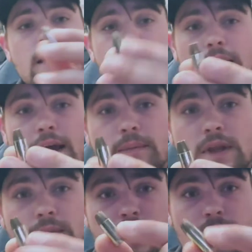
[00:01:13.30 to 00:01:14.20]

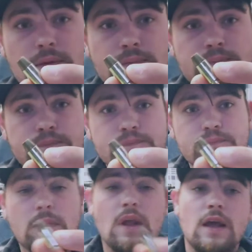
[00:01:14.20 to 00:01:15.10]
9mm
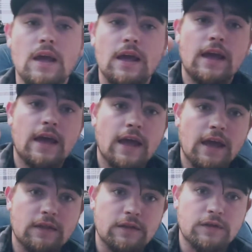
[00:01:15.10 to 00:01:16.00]

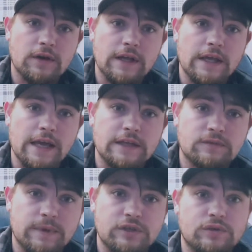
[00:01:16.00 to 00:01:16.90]
and the 38
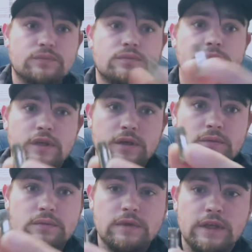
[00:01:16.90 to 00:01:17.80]
Special. You know,
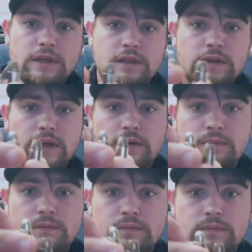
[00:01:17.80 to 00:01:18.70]
and there
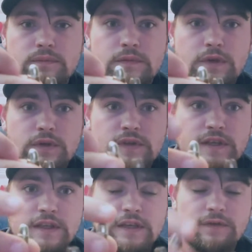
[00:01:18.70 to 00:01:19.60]
you can see
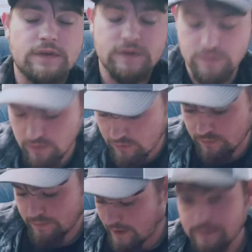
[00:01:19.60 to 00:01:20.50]
the difference. Hold on,
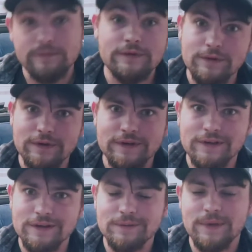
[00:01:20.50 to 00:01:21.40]
I'll do this a
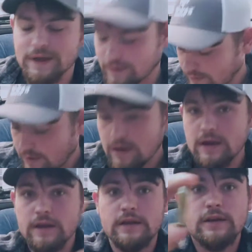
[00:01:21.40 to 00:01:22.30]
little better.
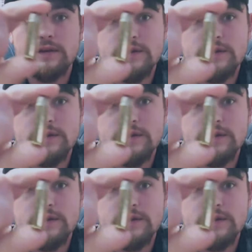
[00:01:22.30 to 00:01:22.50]
You